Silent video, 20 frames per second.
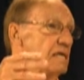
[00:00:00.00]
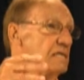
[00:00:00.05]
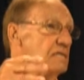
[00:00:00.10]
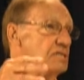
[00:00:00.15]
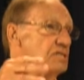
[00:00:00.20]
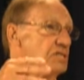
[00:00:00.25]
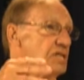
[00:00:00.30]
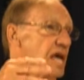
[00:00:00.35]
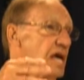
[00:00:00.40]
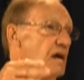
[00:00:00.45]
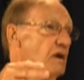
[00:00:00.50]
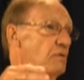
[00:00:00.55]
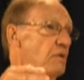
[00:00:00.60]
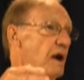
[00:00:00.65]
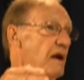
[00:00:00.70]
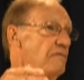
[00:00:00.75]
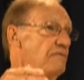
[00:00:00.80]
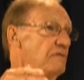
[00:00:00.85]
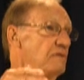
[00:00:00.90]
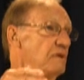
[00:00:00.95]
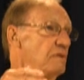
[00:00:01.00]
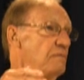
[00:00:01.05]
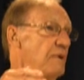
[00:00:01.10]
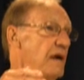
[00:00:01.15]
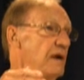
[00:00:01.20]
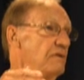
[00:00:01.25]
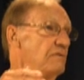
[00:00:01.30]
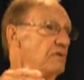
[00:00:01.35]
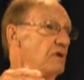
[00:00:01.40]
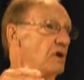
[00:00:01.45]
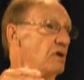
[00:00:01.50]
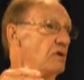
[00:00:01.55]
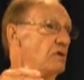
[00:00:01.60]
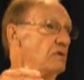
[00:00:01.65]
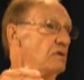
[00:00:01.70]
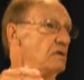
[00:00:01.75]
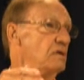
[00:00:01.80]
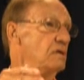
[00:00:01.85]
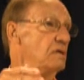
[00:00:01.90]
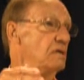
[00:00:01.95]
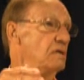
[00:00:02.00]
stay away from the main road,